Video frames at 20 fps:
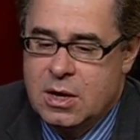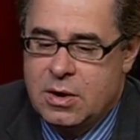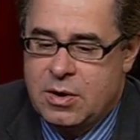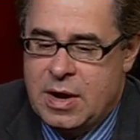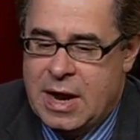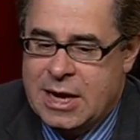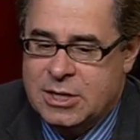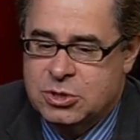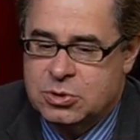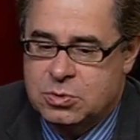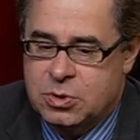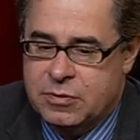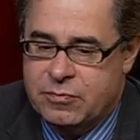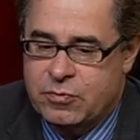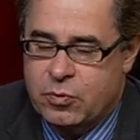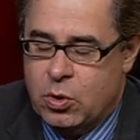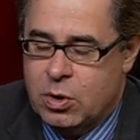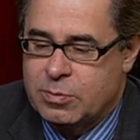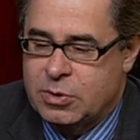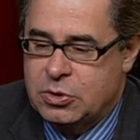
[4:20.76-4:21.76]
naturally
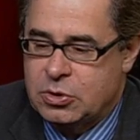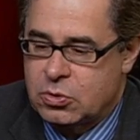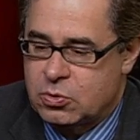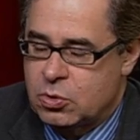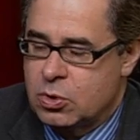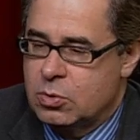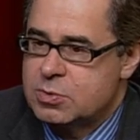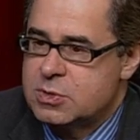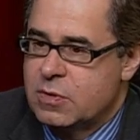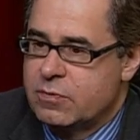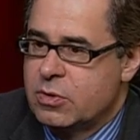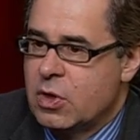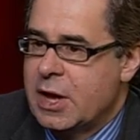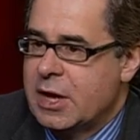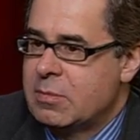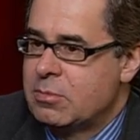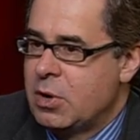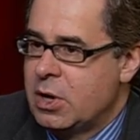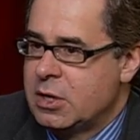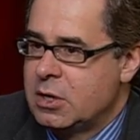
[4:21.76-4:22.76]
form into groups of
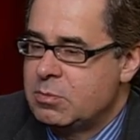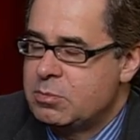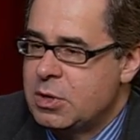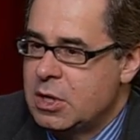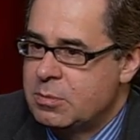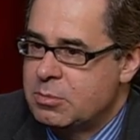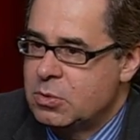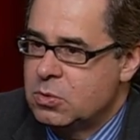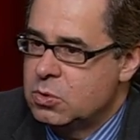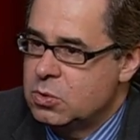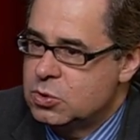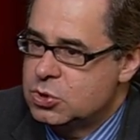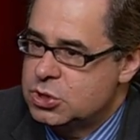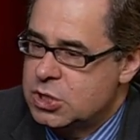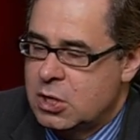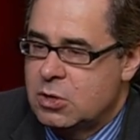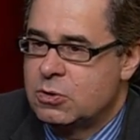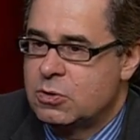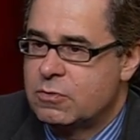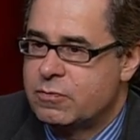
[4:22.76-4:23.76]
like minded people who
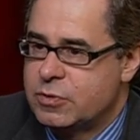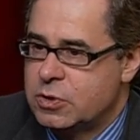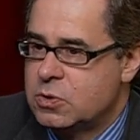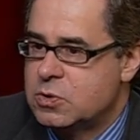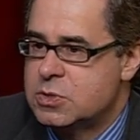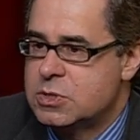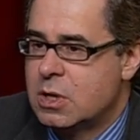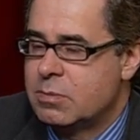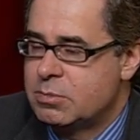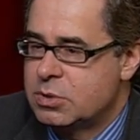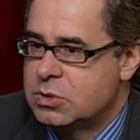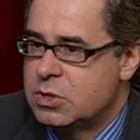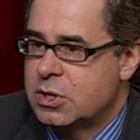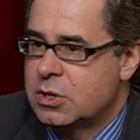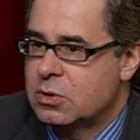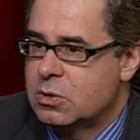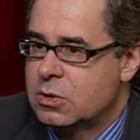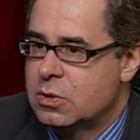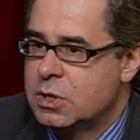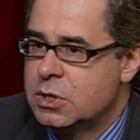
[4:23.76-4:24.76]
share their views on
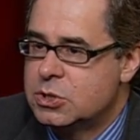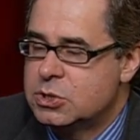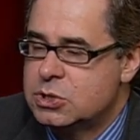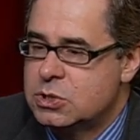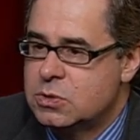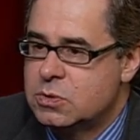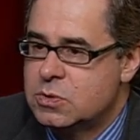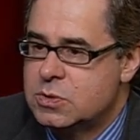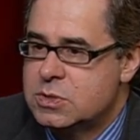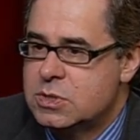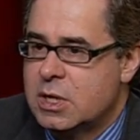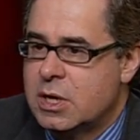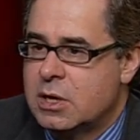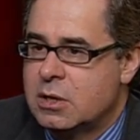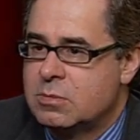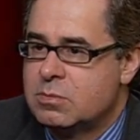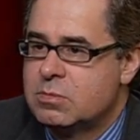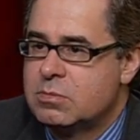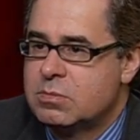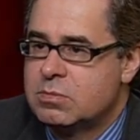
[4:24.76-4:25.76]
particular issues,
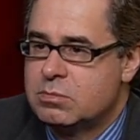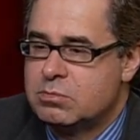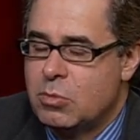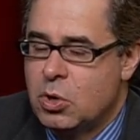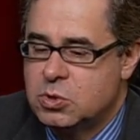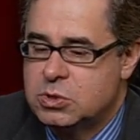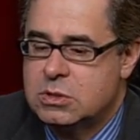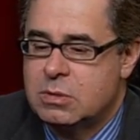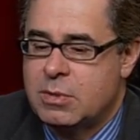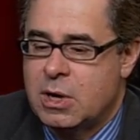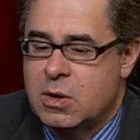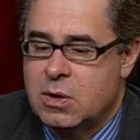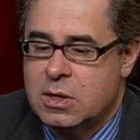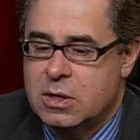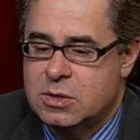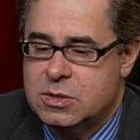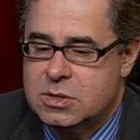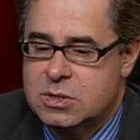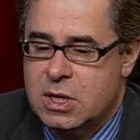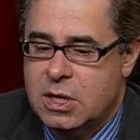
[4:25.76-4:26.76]
and most
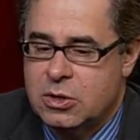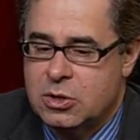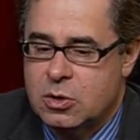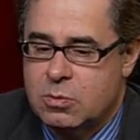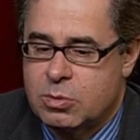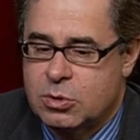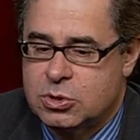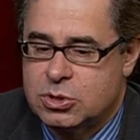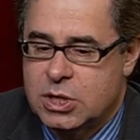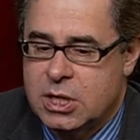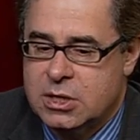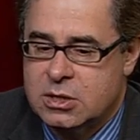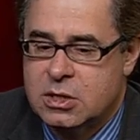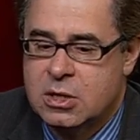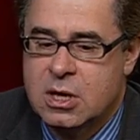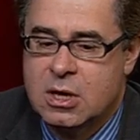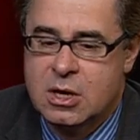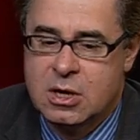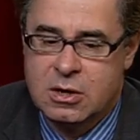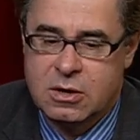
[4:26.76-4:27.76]
Americans tend to project
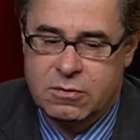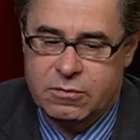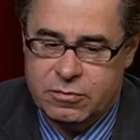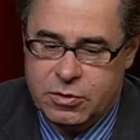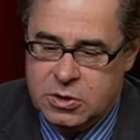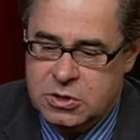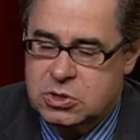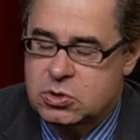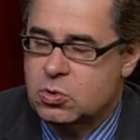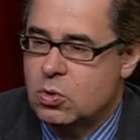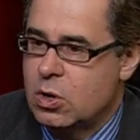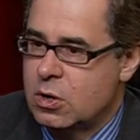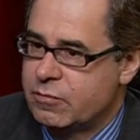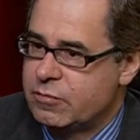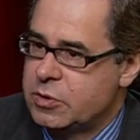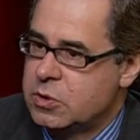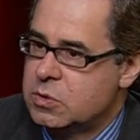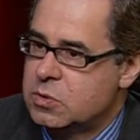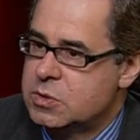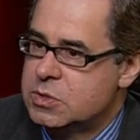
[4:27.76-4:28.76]
very strong
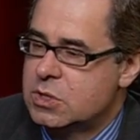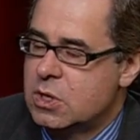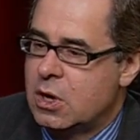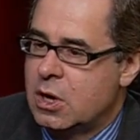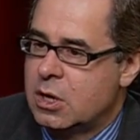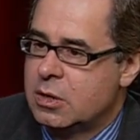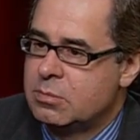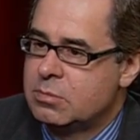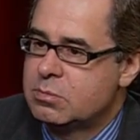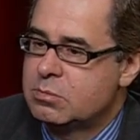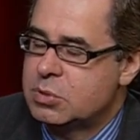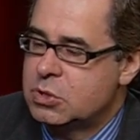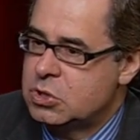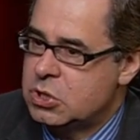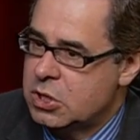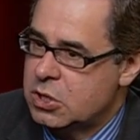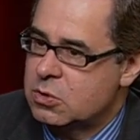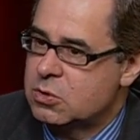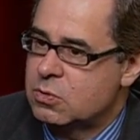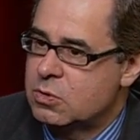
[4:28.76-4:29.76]
views on
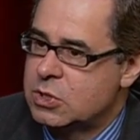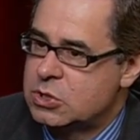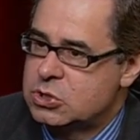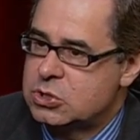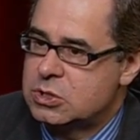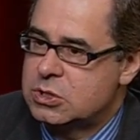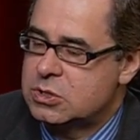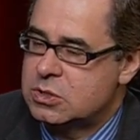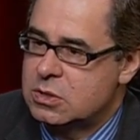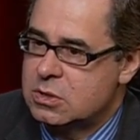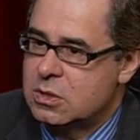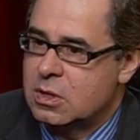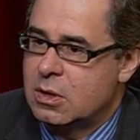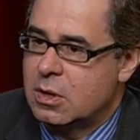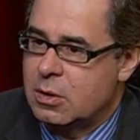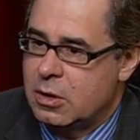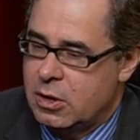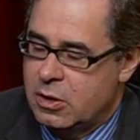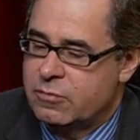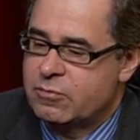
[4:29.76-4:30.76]
particular interest,
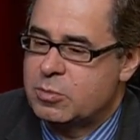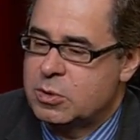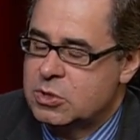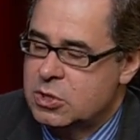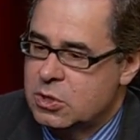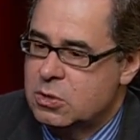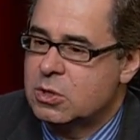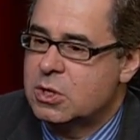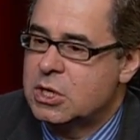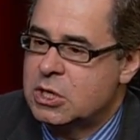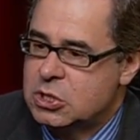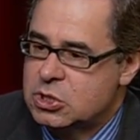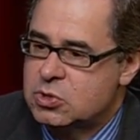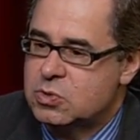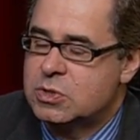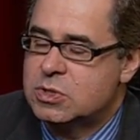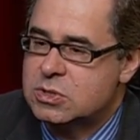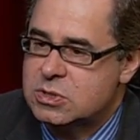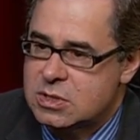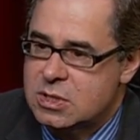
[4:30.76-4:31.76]
uh, particular
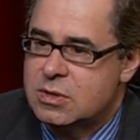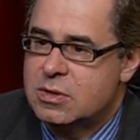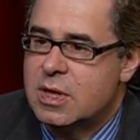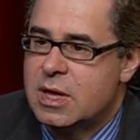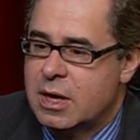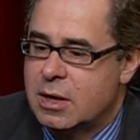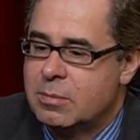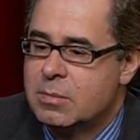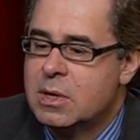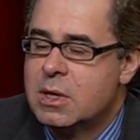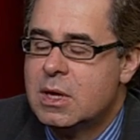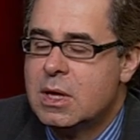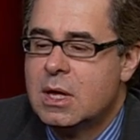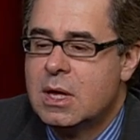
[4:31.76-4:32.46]
interest to them.